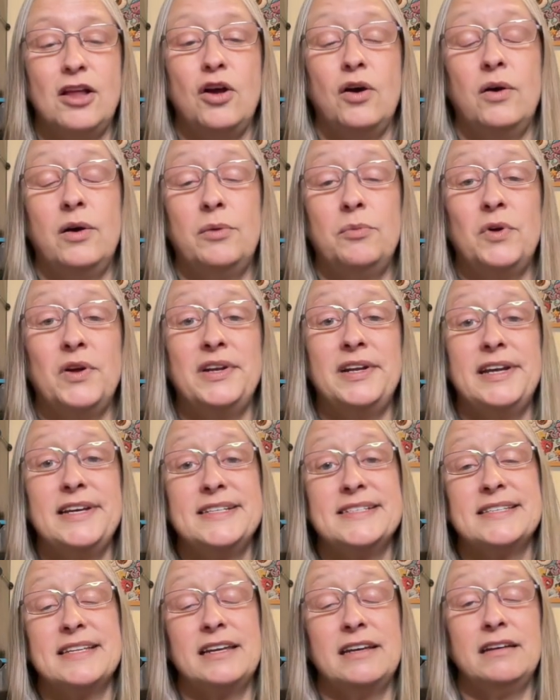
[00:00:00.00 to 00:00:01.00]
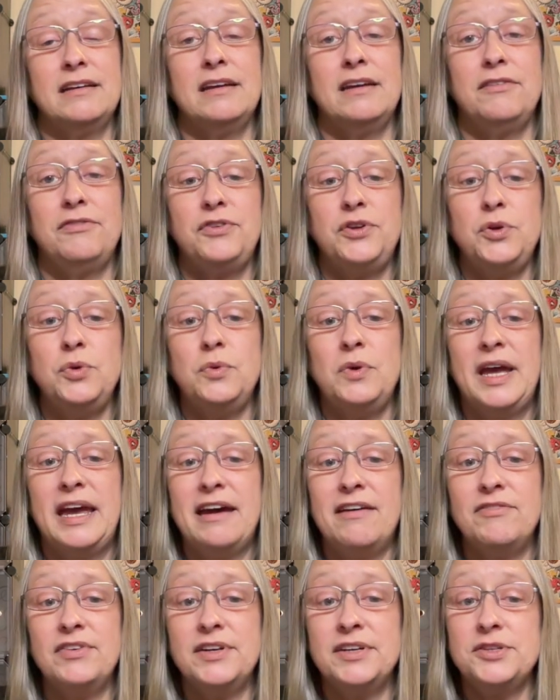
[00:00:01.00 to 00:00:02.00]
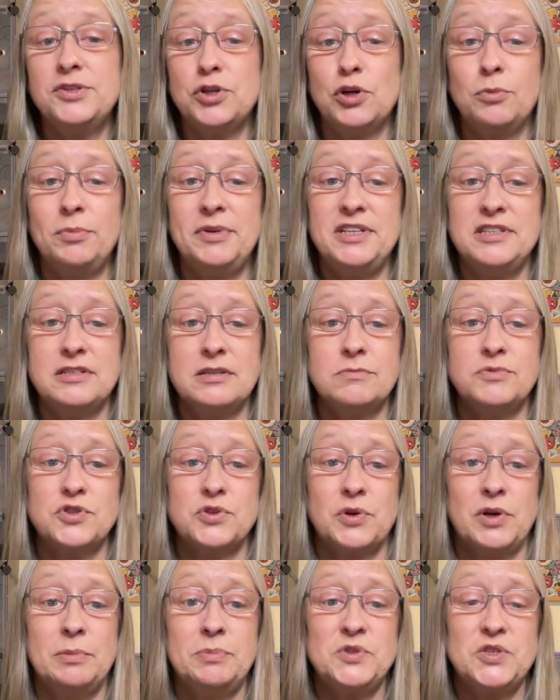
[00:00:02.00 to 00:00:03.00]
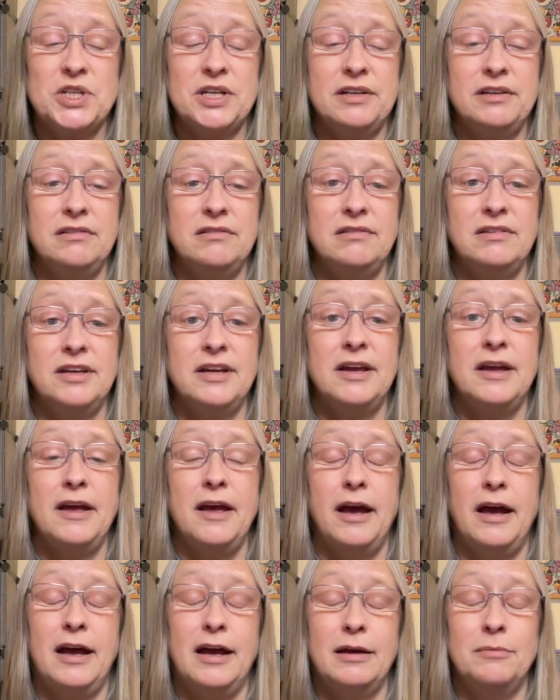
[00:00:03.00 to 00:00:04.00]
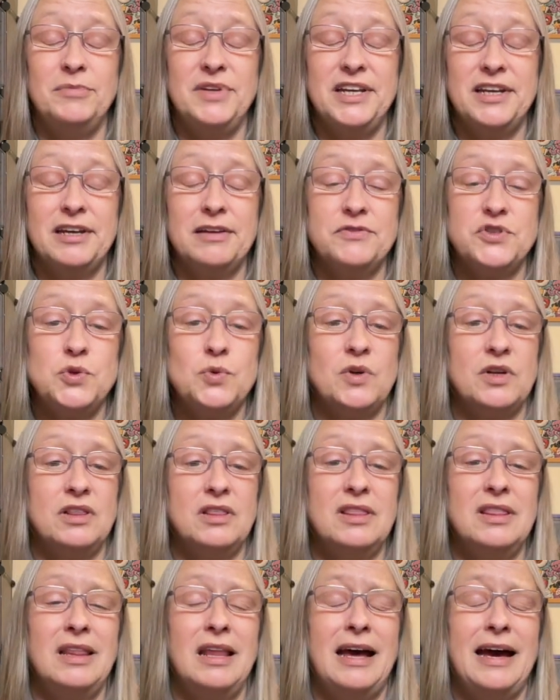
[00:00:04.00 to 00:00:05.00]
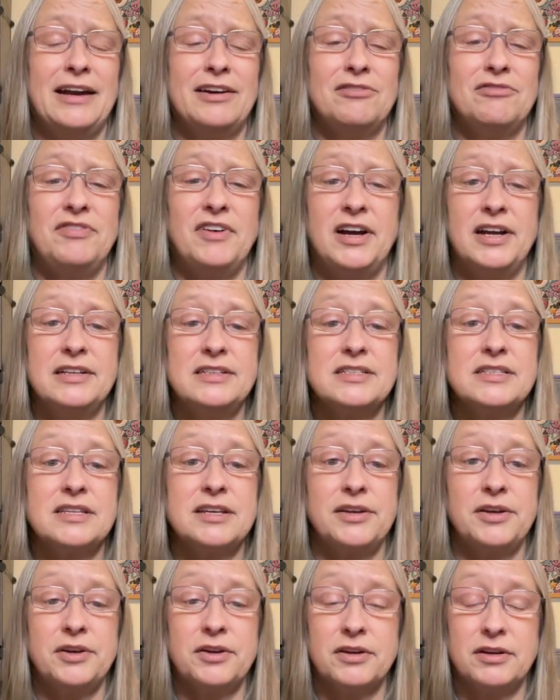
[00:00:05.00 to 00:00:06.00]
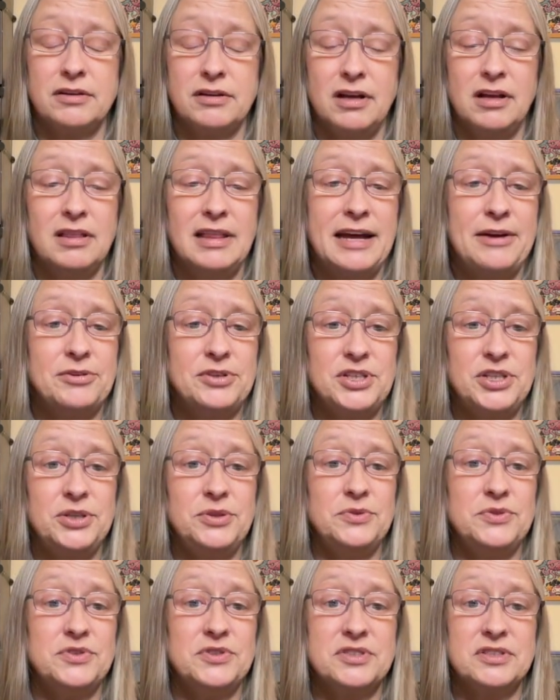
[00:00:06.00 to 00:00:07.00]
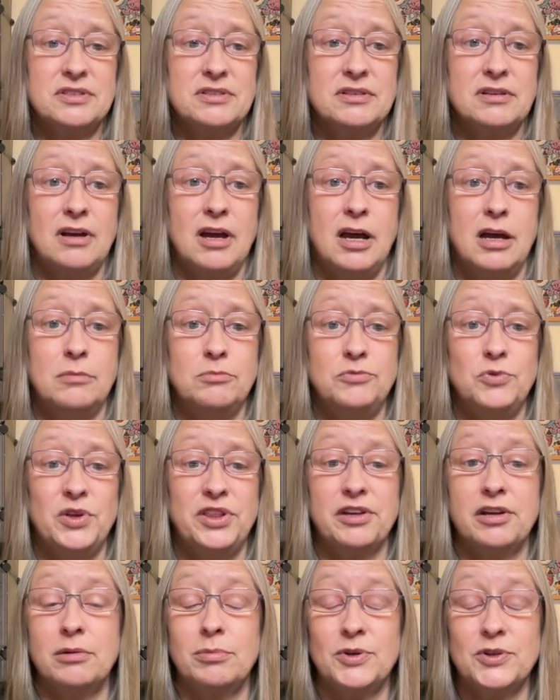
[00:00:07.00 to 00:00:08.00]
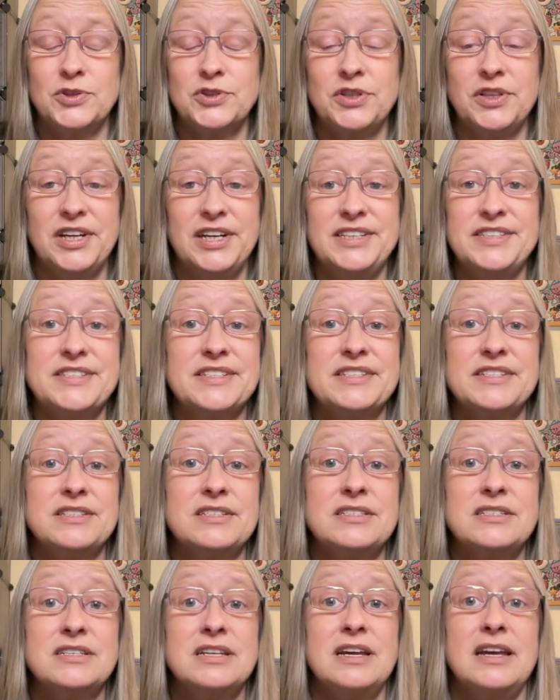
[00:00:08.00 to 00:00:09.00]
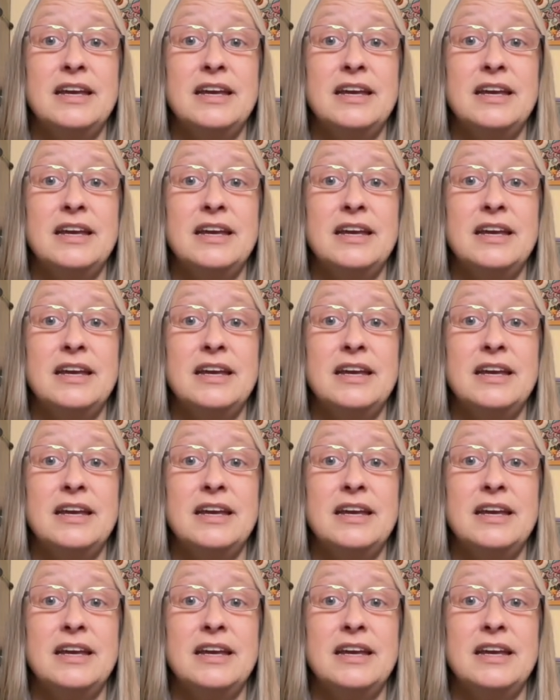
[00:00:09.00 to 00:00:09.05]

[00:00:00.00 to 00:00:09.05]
And one nice thing, if you have an Adobe subscription, it gives you a lot of fonts that you're allowed to use with a commercial license.